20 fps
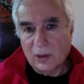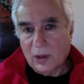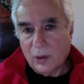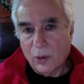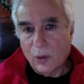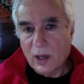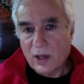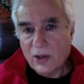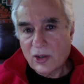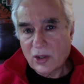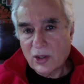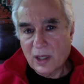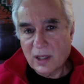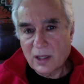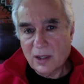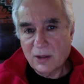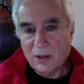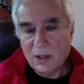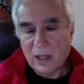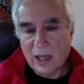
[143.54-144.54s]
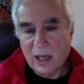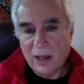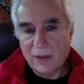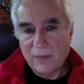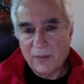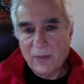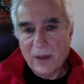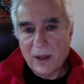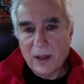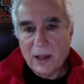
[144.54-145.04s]
Why should I do that?
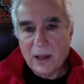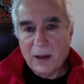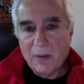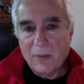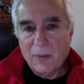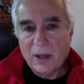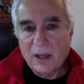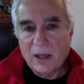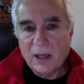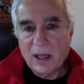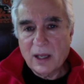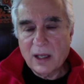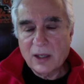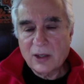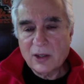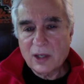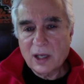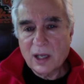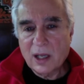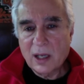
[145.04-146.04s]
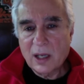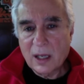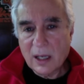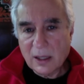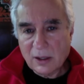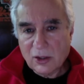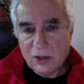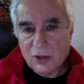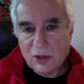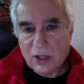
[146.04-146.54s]
But it's an
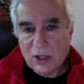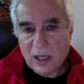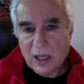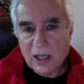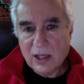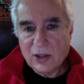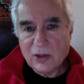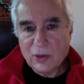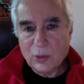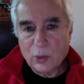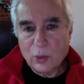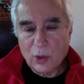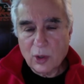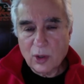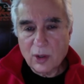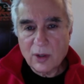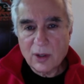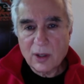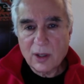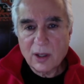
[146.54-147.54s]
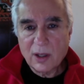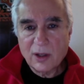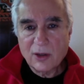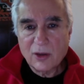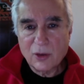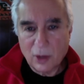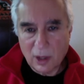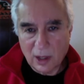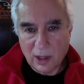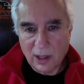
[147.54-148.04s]
exercise worth
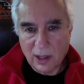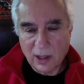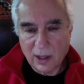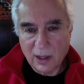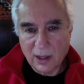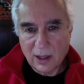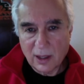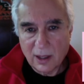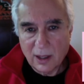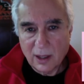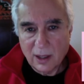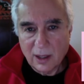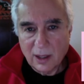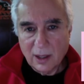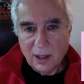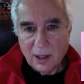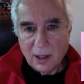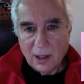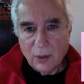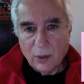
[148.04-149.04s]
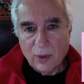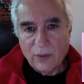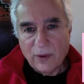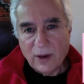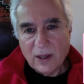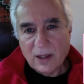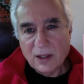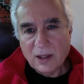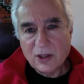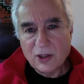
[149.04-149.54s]
trying. We
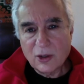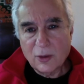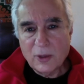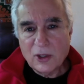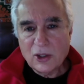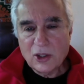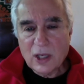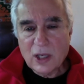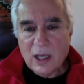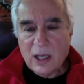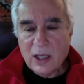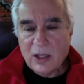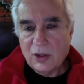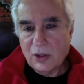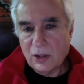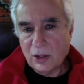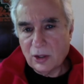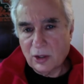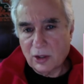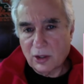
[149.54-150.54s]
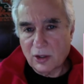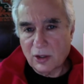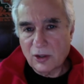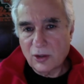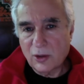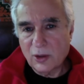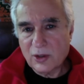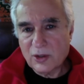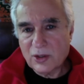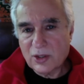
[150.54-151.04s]
find it so much easier to
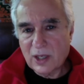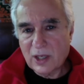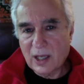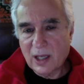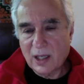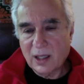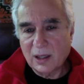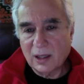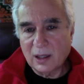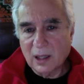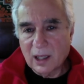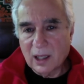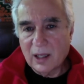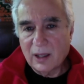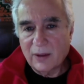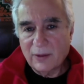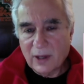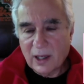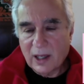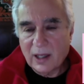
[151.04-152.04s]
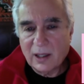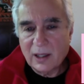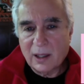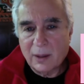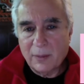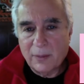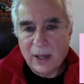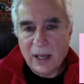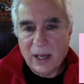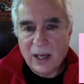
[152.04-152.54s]
extend love and
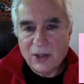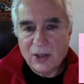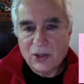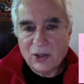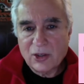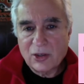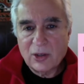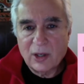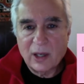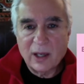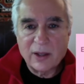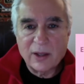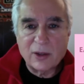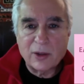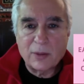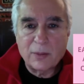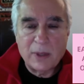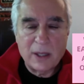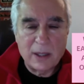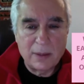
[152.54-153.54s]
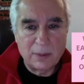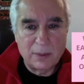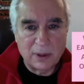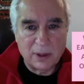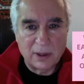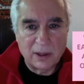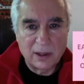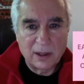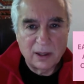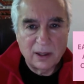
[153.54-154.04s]
compassion to other
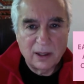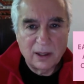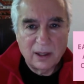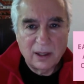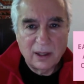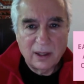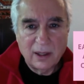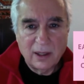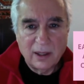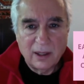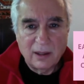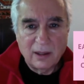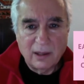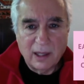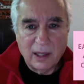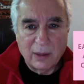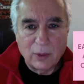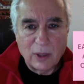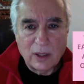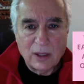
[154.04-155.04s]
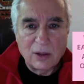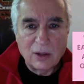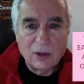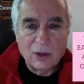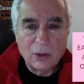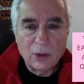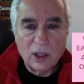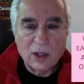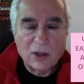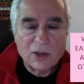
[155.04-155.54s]
people than we do
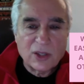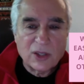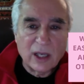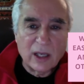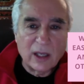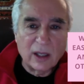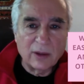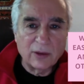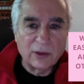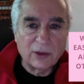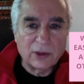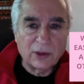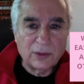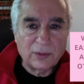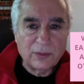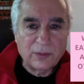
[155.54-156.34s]
to ourselves.